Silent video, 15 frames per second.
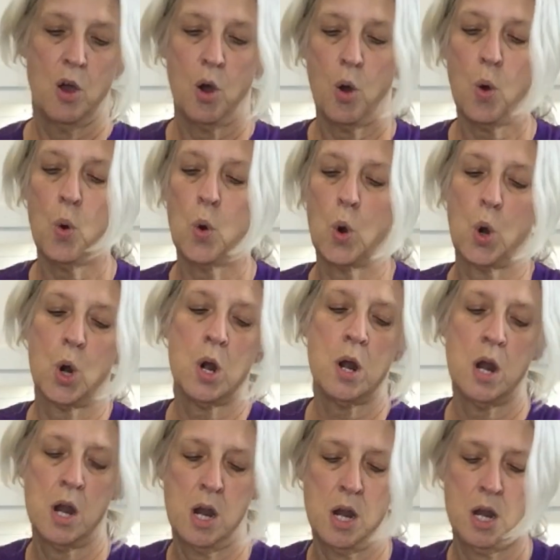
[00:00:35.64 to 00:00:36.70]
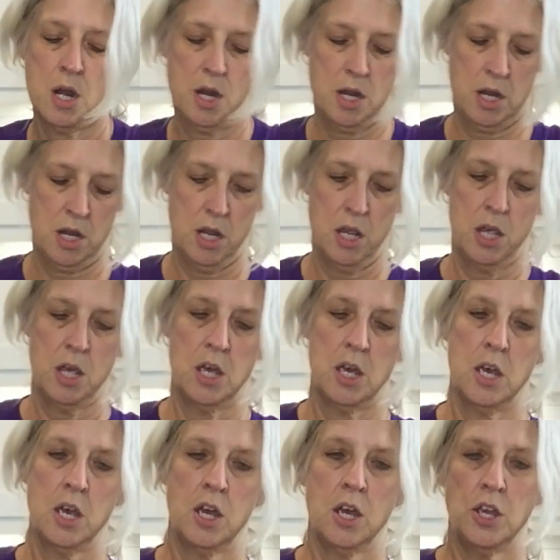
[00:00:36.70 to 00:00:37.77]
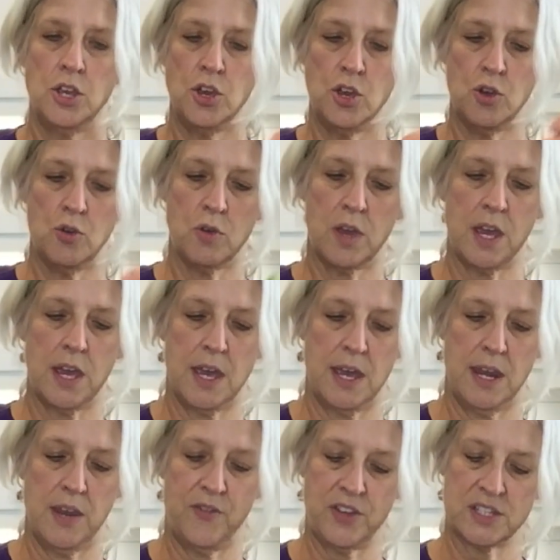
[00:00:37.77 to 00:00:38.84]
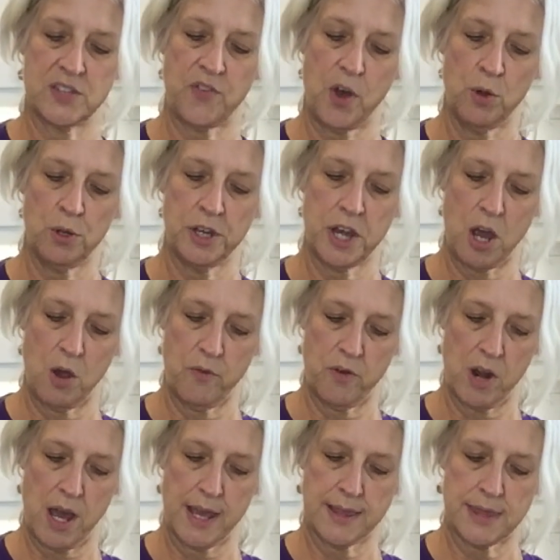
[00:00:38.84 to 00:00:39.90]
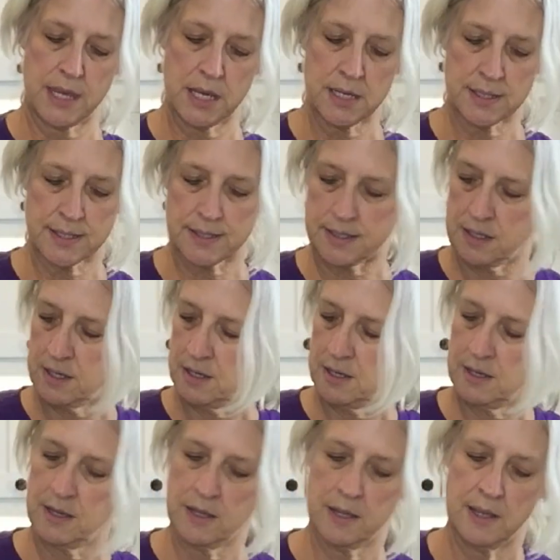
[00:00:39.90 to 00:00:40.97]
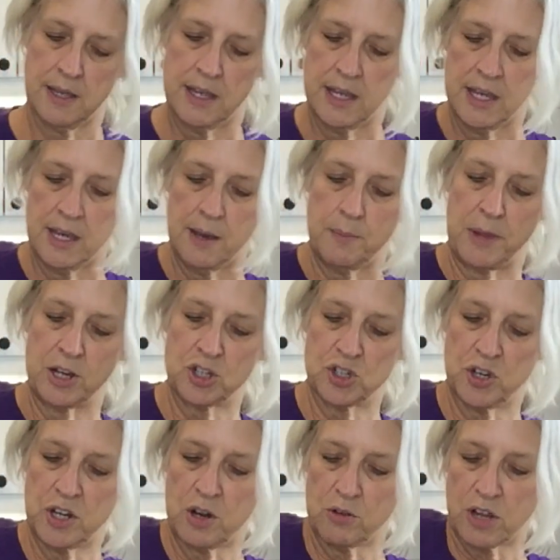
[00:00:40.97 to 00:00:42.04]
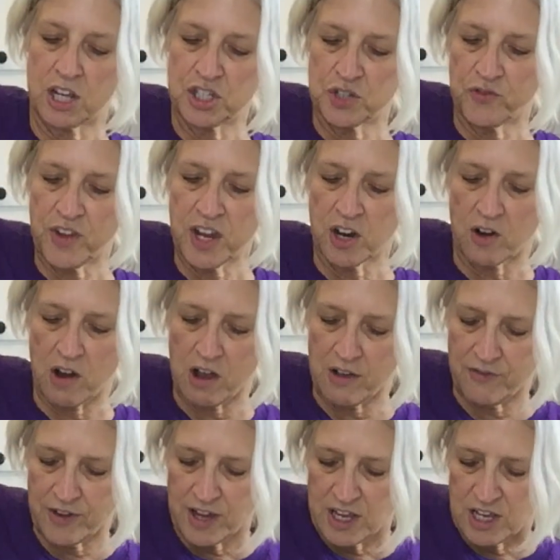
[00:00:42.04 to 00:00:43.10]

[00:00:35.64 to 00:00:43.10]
Or you can, if it's folded over like this, make sure you don't cut your finger off,